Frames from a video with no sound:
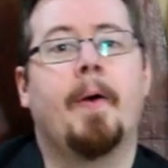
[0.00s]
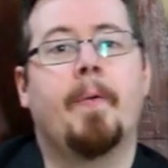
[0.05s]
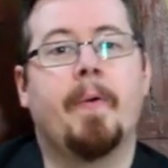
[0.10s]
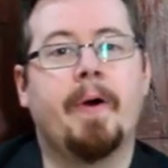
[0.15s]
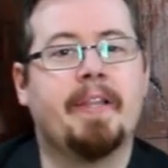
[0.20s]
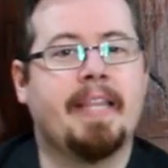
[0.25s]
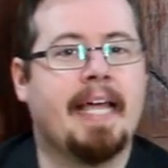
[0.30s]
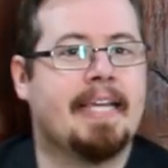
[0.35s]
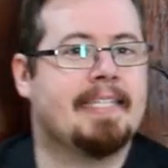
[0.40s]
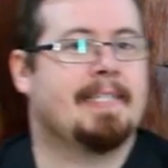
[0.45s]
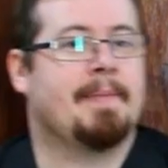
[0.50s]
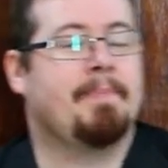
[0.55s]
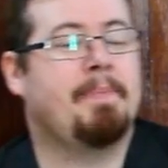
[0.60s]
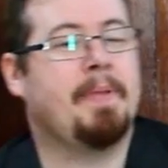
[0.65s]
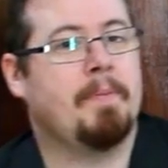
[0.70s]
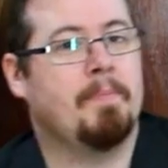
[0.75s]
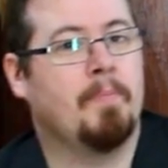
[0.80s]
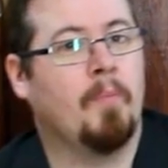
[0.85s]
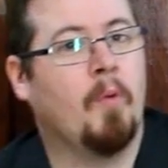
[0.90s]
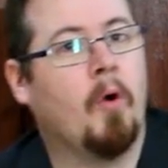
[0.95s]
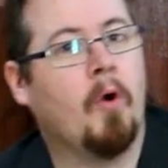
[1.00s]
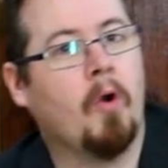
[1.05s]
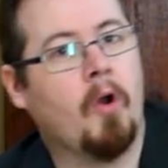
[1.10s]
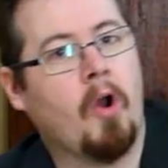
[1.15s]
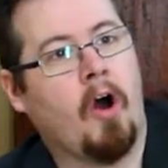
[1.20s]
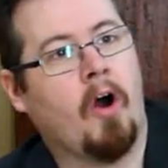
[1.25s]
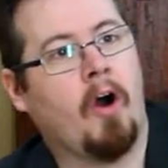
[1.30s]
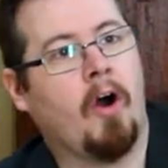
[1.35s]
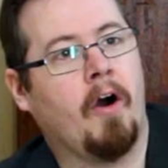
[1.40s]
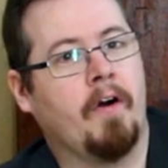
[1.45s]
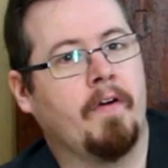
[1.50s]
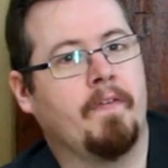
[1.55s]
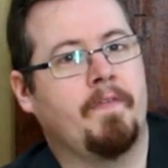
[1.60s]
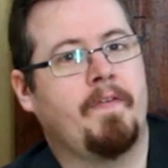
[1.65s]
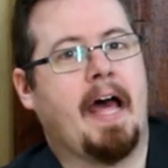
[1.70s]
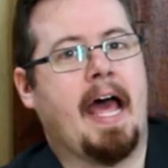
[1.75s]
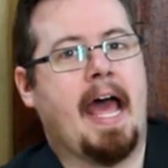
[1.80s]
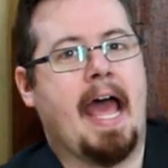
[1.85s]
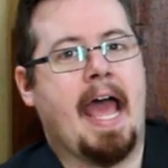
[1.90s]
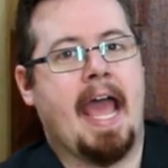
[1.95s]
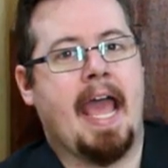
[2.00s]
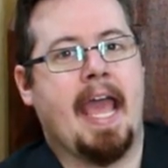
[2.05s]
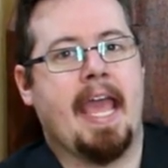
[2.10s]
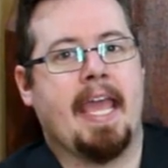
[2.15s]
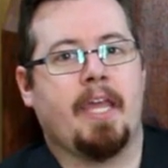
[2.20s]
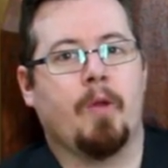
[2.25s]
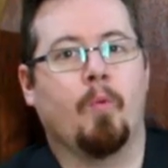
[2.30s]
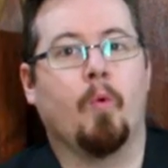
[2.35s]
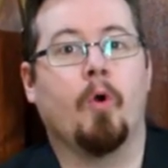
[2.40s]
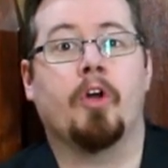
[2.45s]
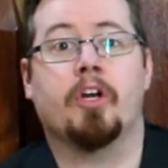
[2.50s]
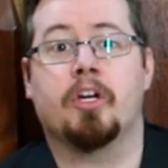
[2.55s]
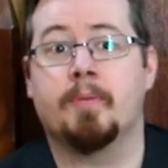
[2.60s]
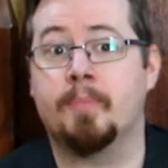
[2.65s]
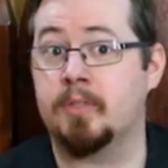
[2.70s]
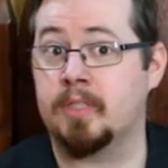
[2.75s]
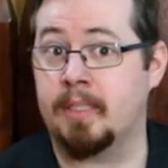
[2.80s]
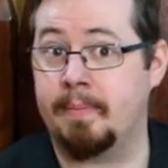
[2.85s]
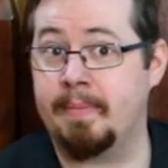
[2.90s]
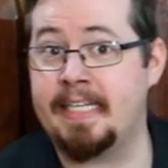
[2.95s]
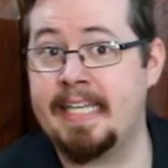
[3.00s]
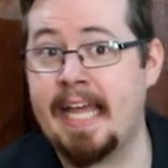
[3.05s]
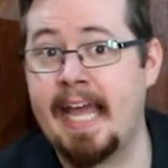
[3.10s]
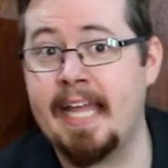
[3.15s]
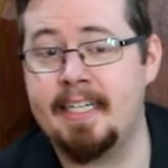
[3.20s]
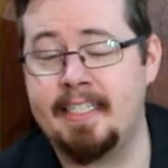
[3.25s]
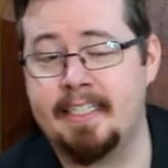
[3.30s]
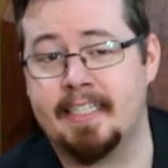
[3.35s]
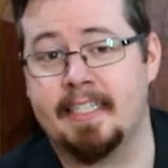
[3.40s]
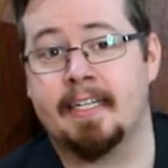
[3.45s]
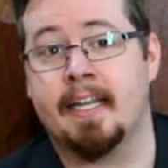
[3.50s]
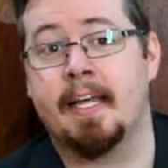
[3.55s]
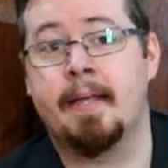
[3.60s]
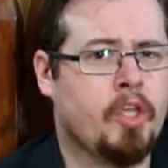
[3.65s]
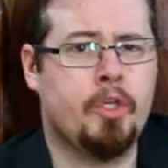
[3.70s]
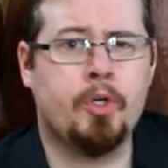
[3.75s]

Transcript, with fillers: Well, that's a bit more of a workable limitation.